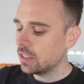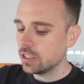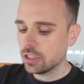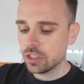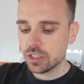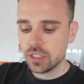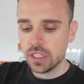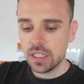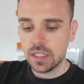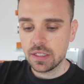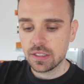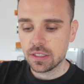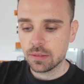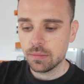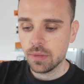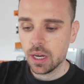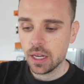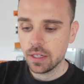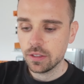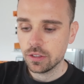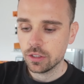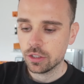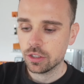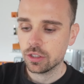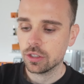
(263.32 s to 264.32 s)
just eating some
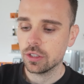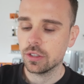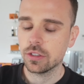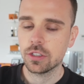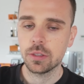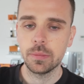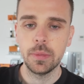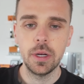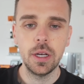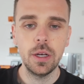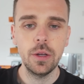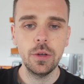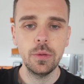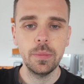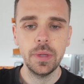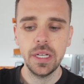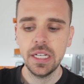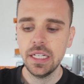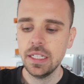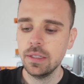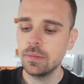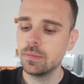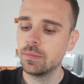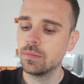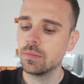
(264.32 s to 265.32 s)
lunch. Got some
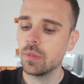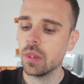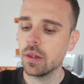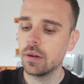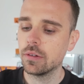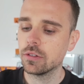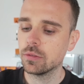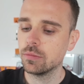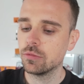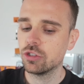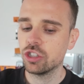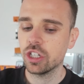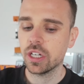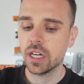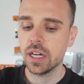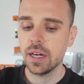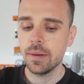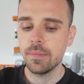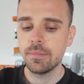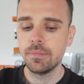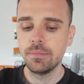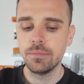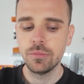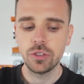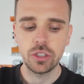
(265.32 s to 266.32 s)
halloumi, some
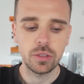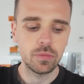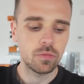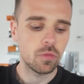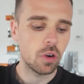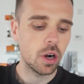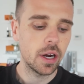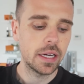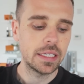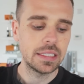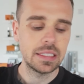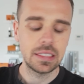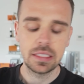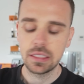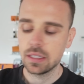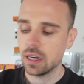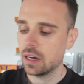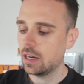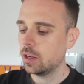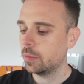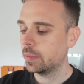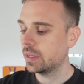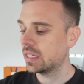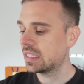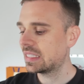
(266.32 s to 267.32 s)
chicken, some rice, a
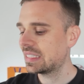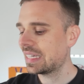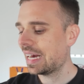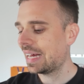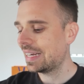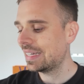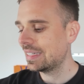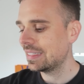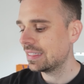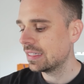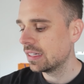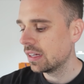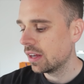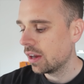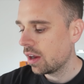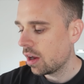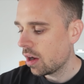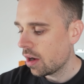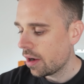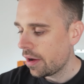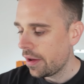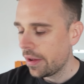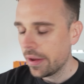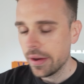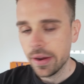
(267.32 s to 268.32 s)
little bit of salad.
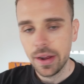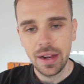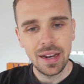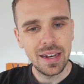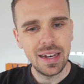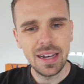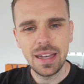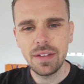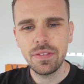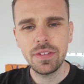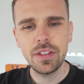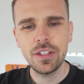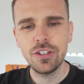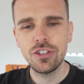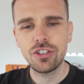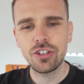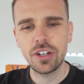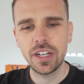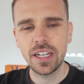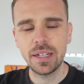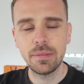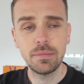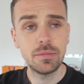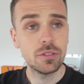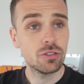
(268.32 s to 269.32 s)
Living the
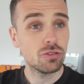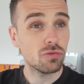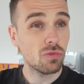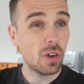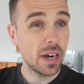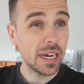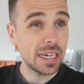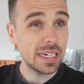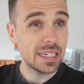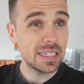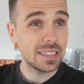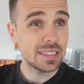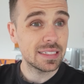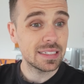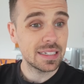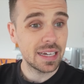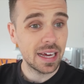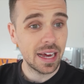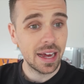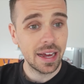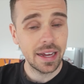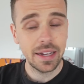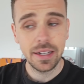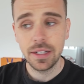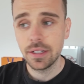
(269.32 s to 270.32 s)
dream. It's raining
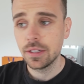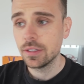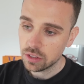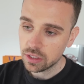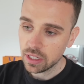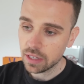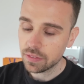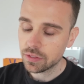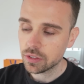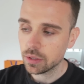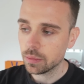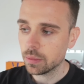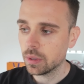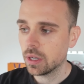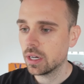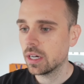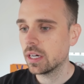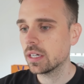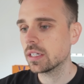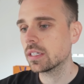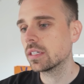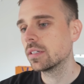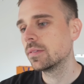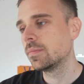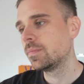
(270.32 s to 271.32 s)
today. Steph's at
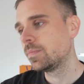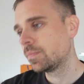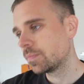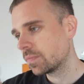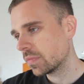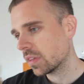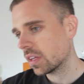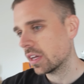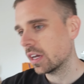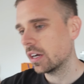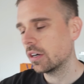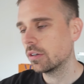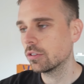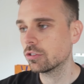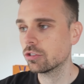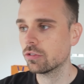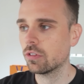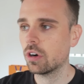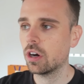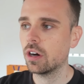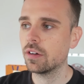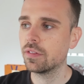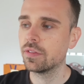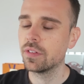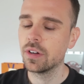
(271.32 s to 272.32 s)
work. Girls are
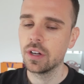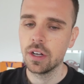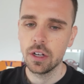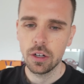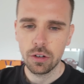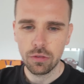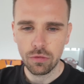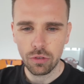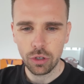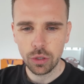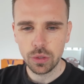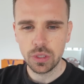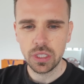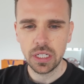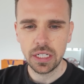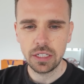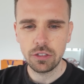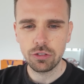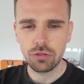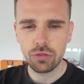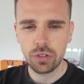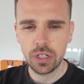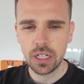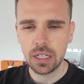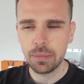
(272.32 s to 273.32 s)
off.
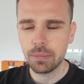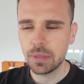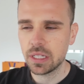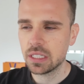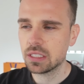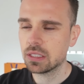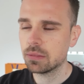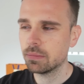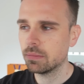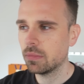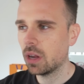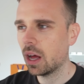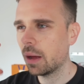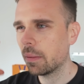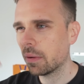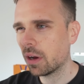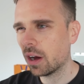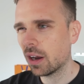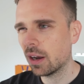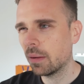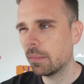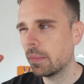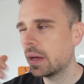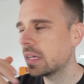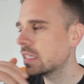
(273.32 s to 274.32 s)
Routine's really messed
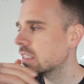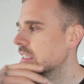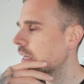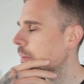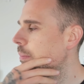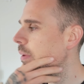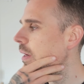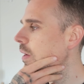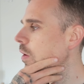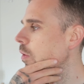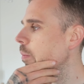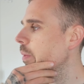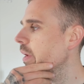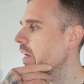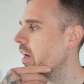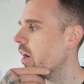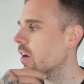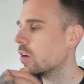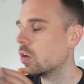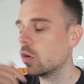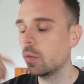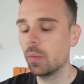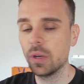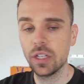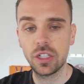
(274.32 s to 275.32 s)
up a little bit.
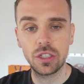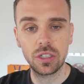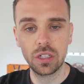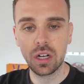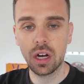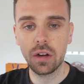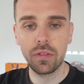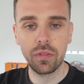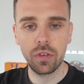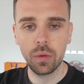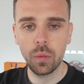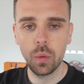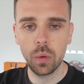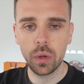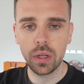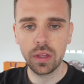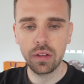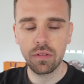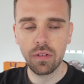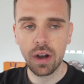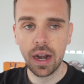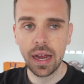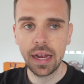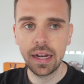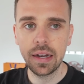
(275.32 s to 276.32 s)
I'd normally just go for a walk in the
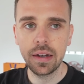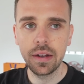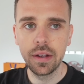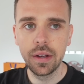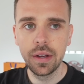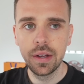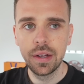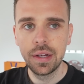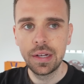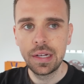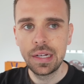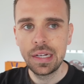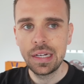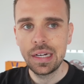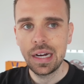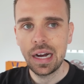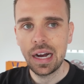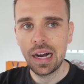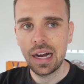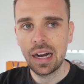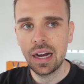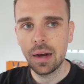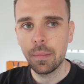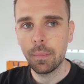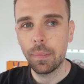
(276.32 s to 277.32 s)
rain,
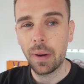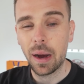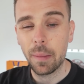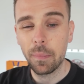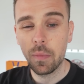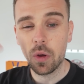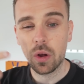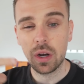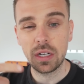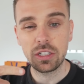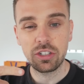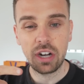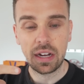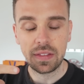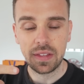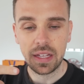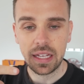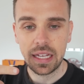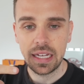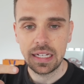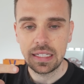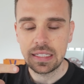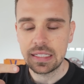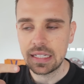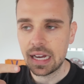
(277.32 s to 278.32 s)
but I'm not going to drag the
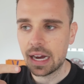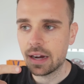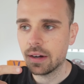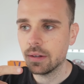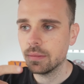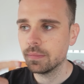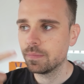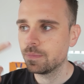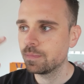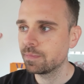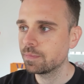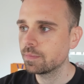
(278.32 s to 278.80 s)
kids out.